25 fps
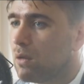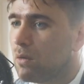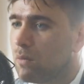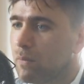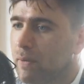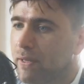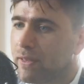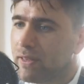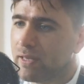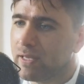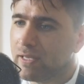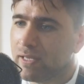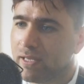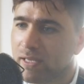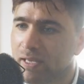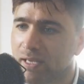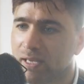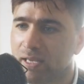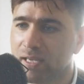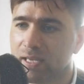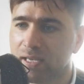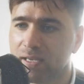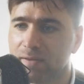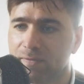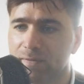When the
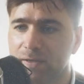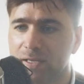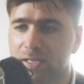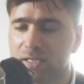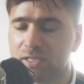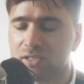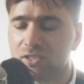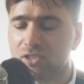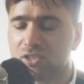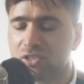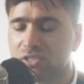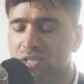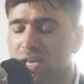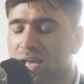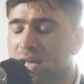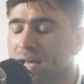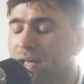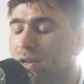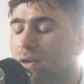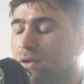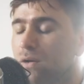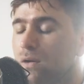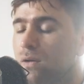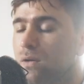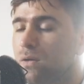evening
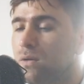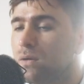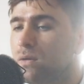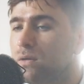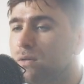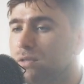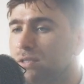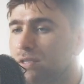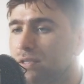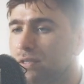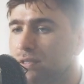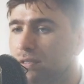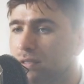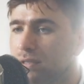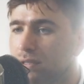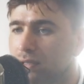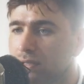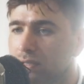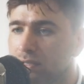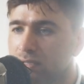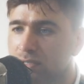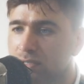shadows and the